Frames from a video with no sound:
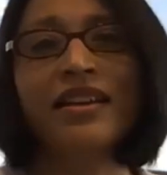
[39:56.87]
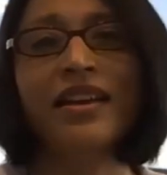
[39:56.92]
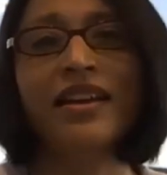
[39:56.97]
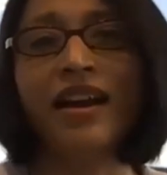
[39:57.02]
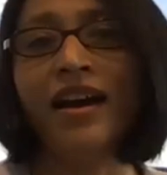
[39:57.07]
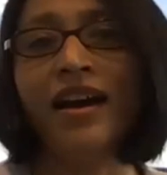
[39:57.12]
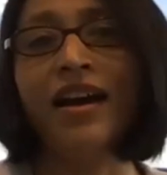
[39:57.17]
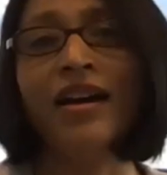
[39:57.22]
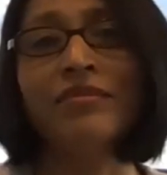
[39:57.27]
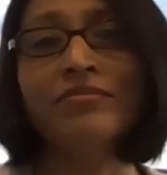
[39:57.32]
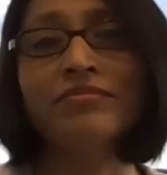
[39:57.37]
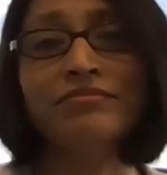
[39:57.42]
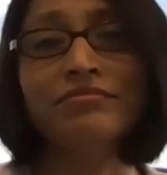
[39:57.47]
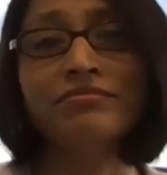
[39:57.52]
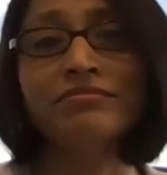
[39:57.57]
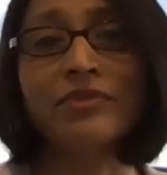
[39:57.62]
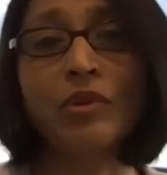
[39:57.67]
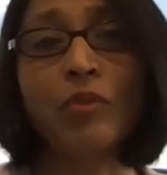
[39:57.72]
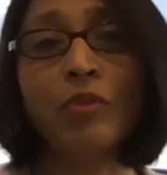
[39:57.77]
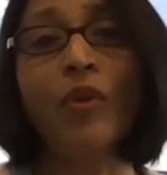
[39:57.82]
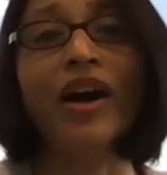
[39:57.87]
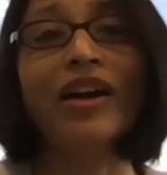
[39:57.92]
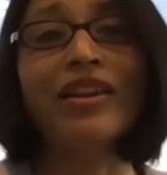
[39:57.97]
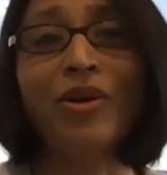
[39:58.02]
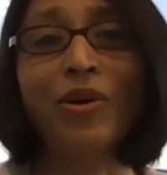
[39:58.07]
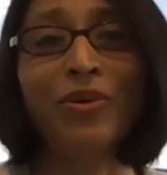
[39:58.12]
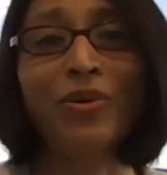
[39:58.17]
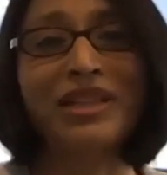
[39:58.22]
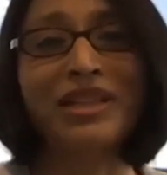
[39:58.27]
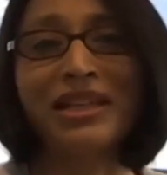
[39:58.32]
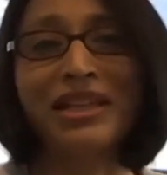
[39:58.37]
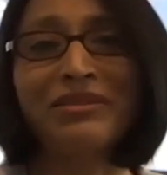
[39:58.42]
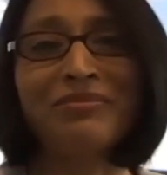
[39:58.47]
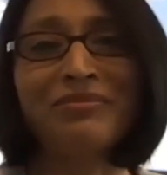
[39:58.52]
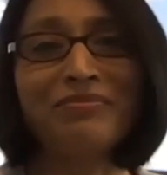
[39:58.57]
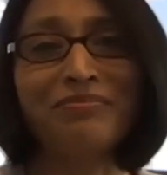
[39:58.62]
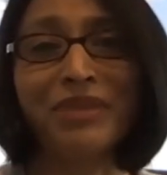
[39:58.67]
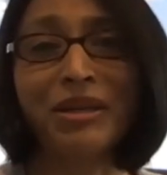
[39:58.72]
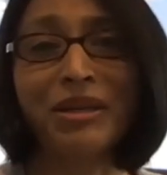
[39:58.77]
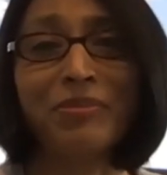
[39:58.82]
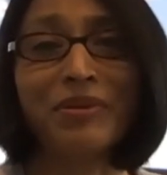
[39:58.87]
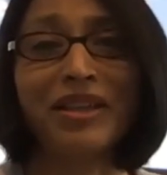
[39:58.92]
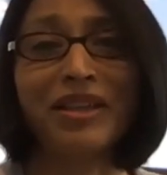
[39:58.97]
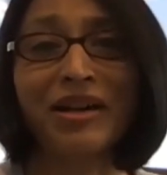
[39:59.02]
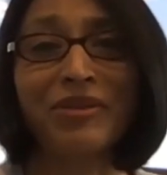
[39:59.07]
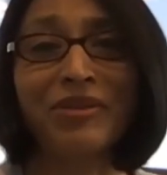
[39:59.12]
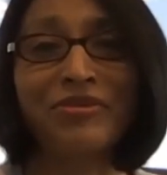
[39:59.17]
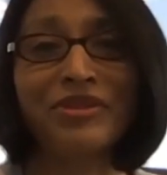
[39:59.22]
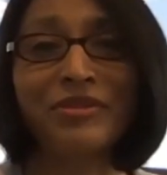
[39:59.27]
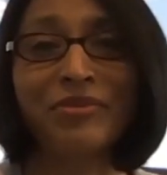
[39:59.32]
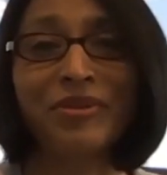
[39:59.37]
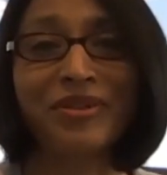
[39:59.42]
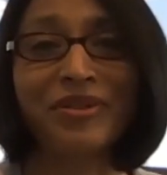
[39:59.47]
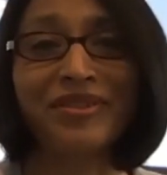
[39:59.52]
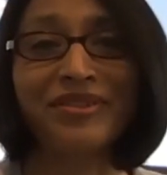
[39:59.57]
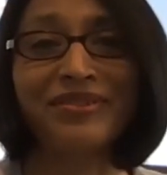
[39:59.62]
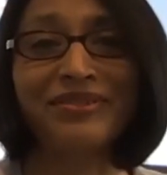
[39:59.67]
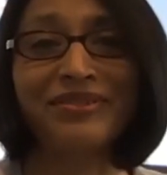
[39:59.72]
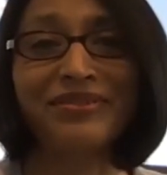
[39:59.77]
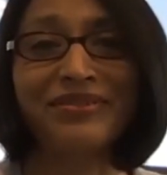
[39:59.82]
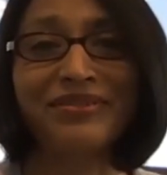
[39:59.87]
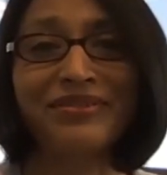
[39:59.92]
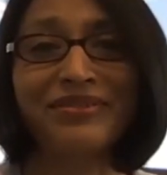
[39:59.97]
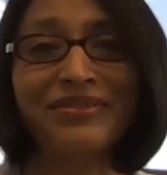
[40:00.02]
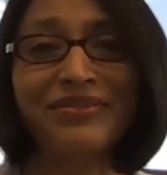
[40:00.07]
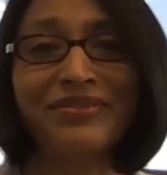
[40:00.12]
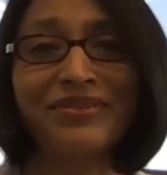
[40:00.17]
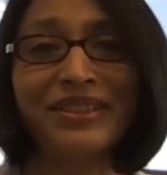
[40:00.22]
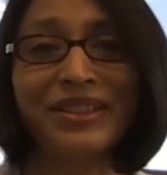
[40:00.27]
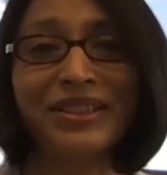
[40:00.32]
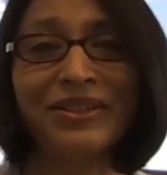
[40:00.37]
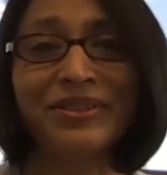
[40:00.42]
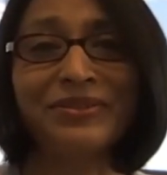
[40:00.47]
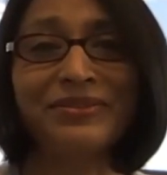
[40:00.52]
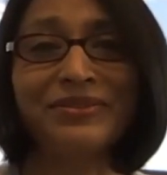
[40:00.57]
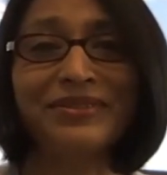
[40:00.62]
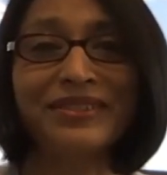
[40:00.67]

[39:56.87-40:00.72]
um, while holding people accountable, you know.